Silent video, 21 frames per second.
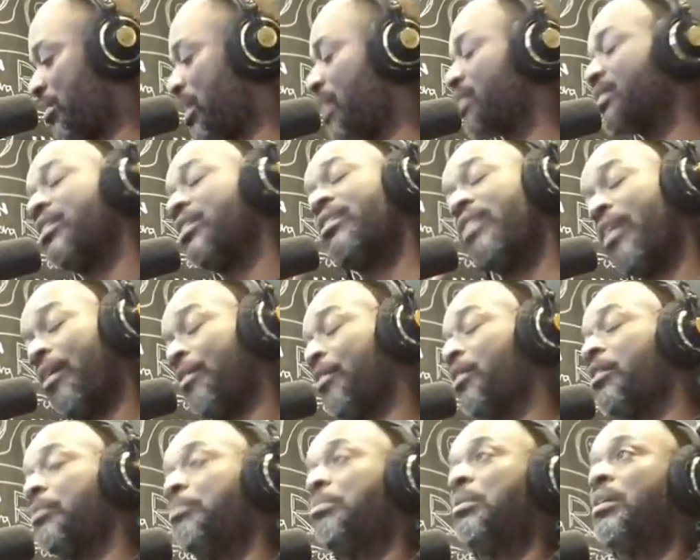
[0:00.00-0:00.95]
there's another
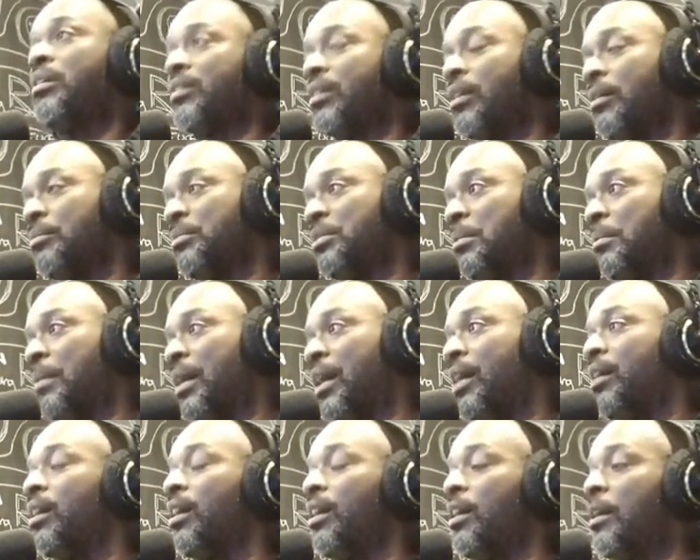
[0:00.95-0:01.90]
good book comes to
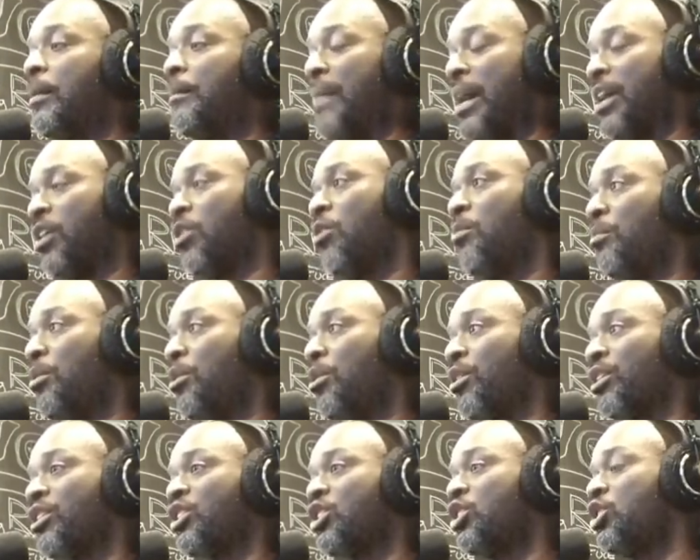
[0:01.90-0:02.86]
mind, uh, Michael
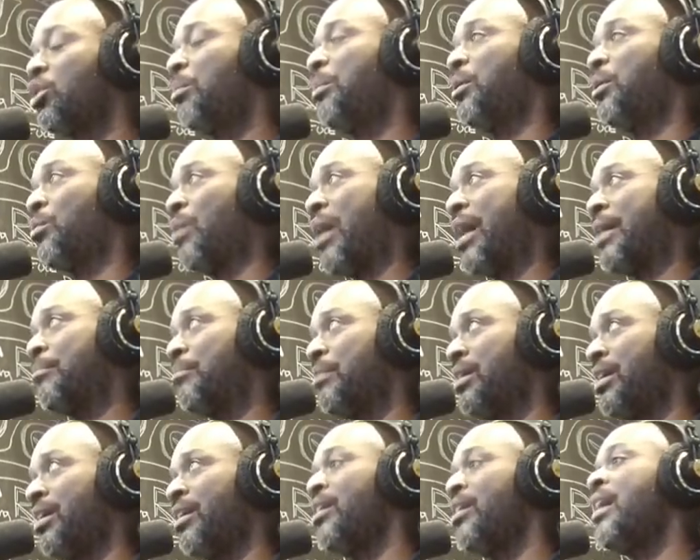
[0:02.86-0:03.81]
Moore, Stupid White
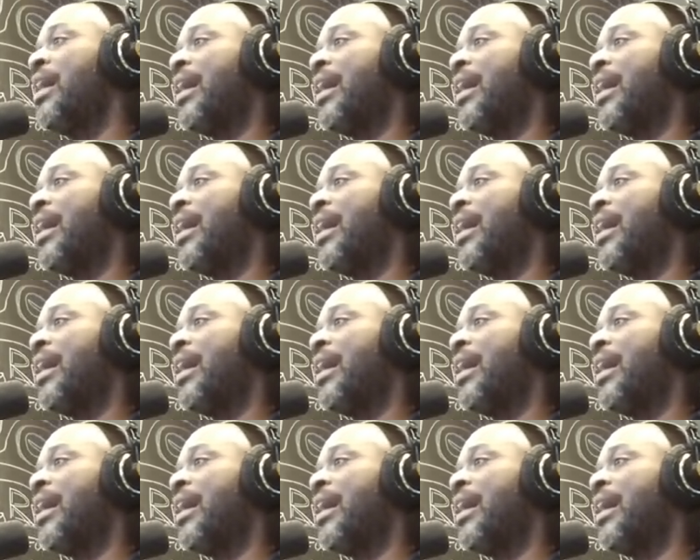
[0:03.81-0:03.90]
Men.